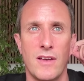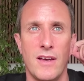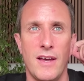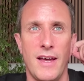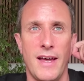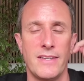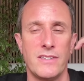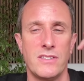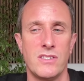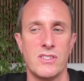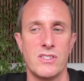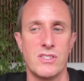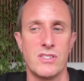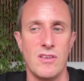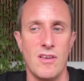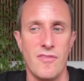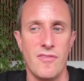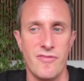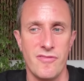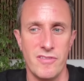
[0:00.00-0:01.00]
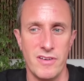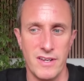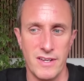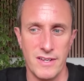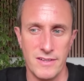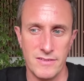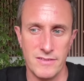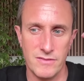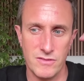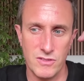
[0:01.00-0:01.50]
as the
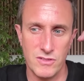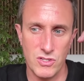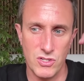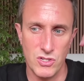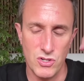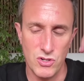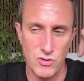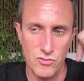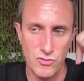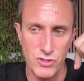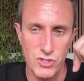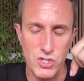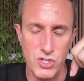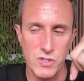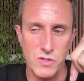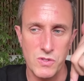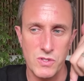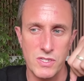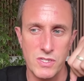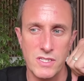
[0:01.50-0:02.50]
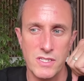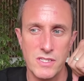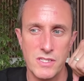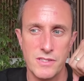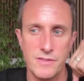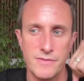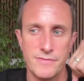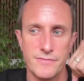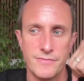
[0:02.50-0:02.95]
suffering reduces,